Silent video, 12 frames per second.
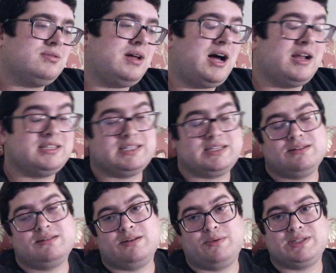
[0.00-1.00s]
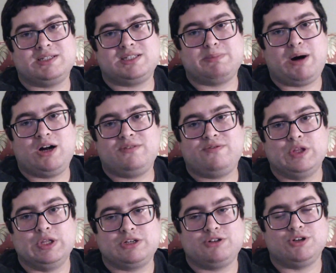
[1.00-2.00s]
honestly, it wasn't smart for
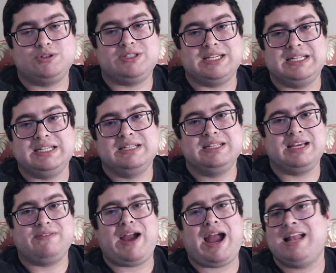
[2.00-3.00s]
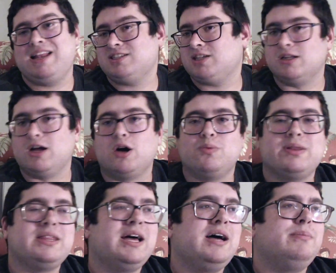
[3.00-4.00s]
the crew to leave Alex alone with
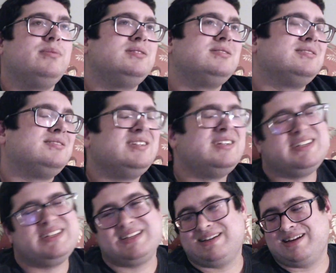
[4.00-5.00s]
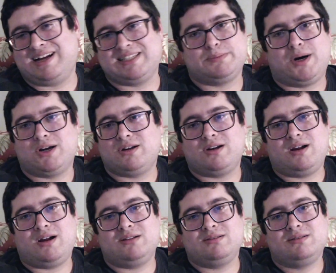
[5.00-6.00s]
them. Not smart at
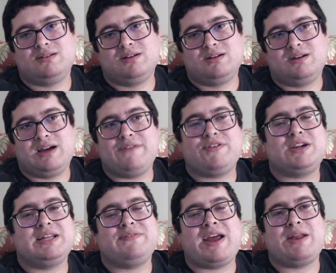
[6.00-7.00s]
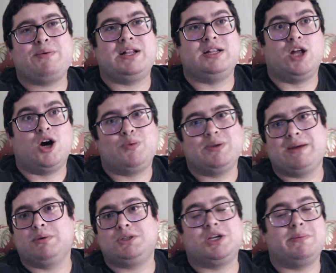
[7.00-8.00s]
all. If you're gonna leave anyone alone with them,
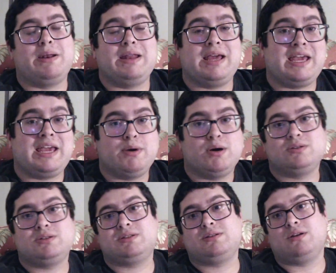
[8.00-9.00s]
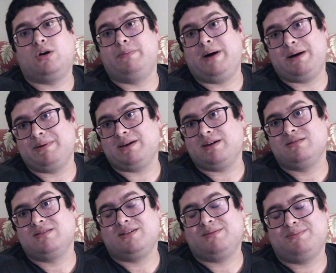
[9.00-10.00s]
it should have been Amos or Bobbie.
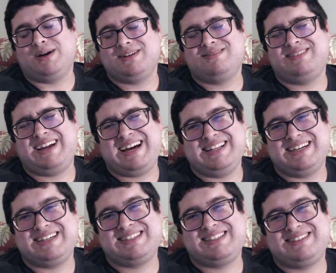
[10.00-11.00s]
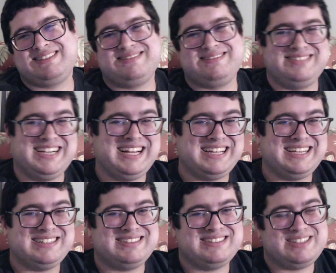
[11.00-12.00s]
Alex, really?
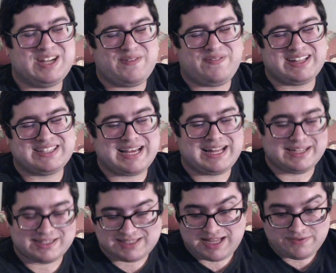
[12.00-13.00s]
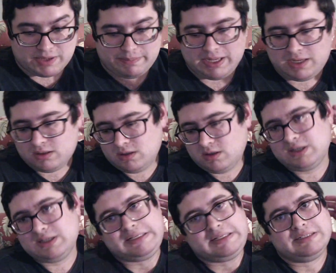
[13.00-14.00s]
No offense, Alex. Love you, but
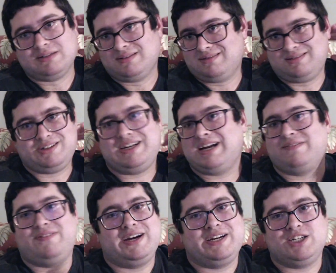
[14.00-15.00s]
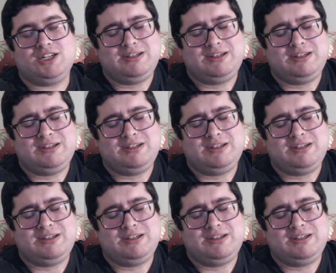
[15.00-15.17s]
you're not a fighter.